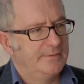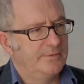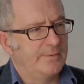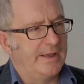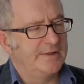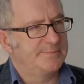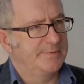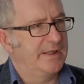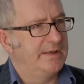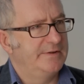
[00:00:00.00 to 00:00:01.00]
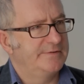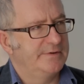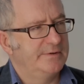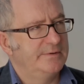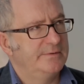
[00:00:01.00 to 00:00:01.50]
the way it's beginning
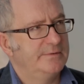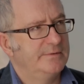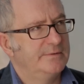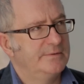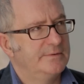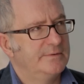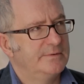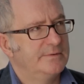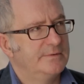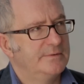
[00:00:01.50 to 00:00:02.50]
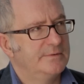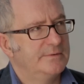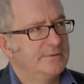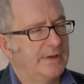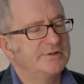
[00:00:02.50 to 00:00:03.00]
to...
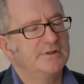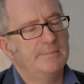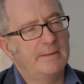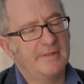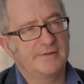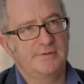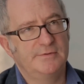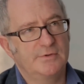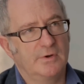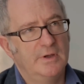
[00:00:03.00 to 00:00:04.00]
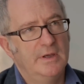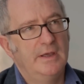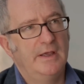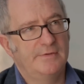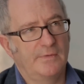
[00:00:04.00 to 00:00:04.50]
Actually, maybe that's too strong.
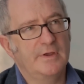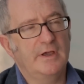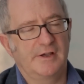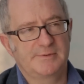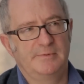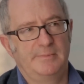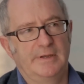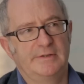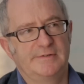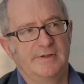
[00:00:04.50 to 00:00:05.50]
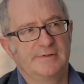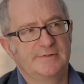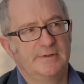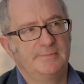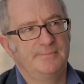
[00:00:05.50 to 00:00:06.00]
It's on the cusp of being a
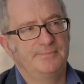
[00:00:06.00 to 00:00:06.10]
disaster